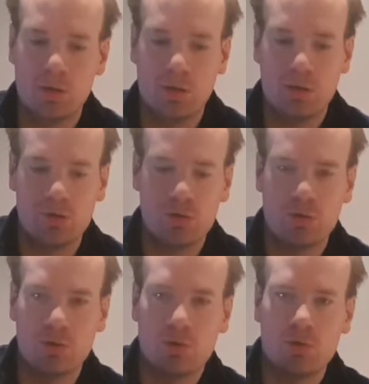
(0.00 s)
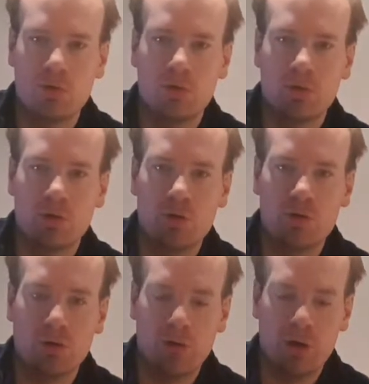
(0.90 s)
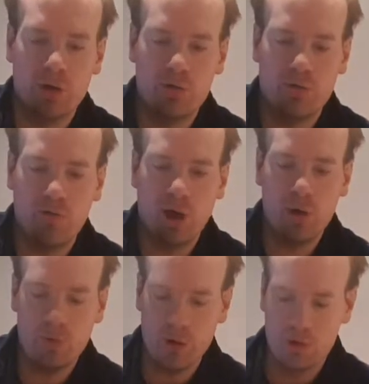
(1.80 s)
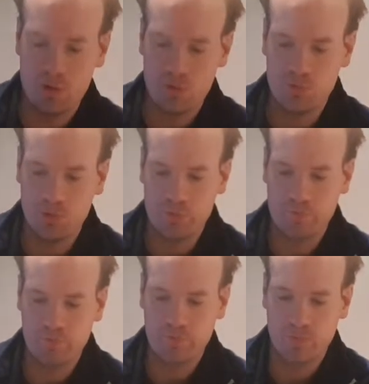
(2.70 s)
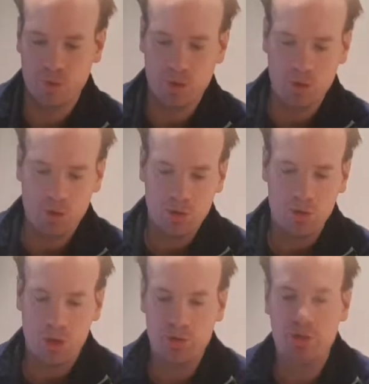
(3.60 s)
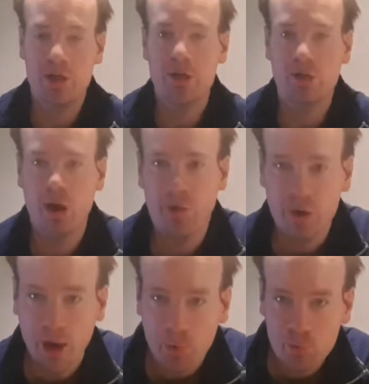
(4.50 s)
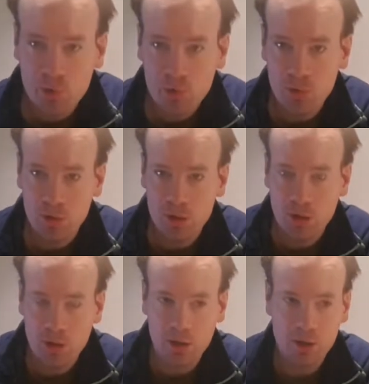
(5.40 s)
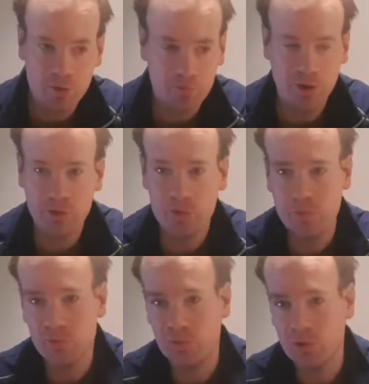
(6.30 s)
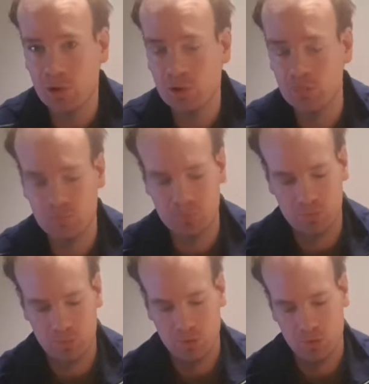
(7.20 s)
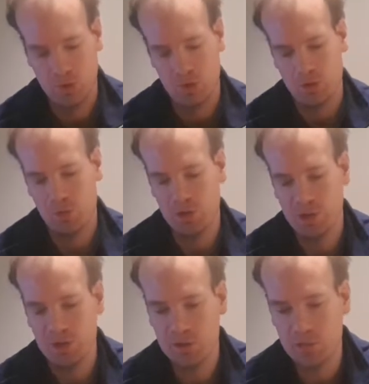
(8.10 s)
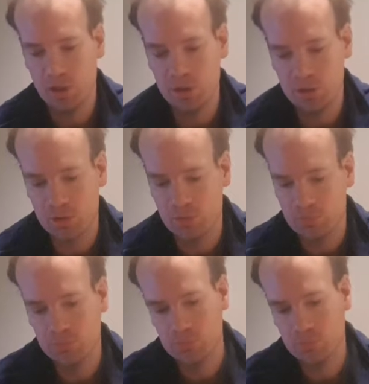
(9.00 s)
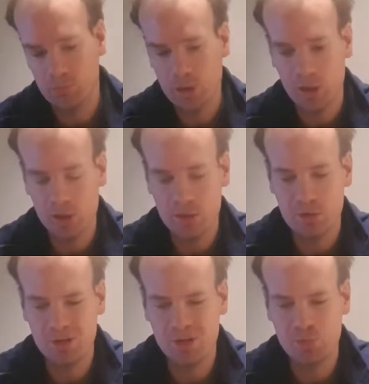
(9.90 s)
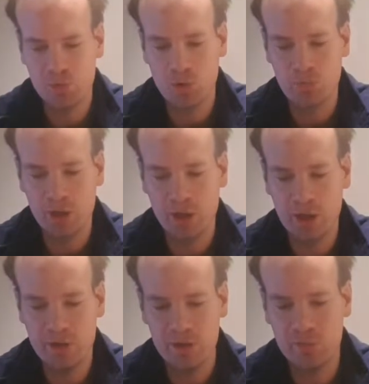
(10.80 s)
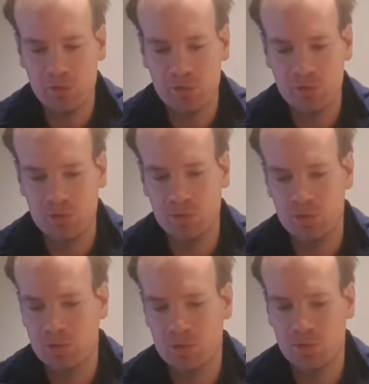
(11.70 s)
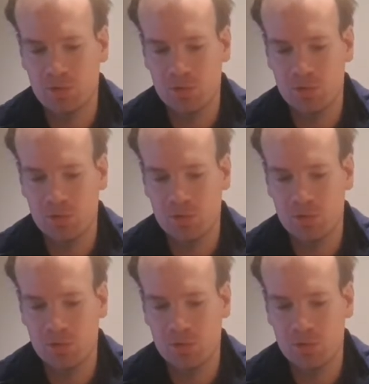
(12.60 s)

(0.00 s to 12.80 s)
and then you are ready to fly with it soon. And you need to have an app called Phantom 4, which is quite okay. It's a little complicated, but just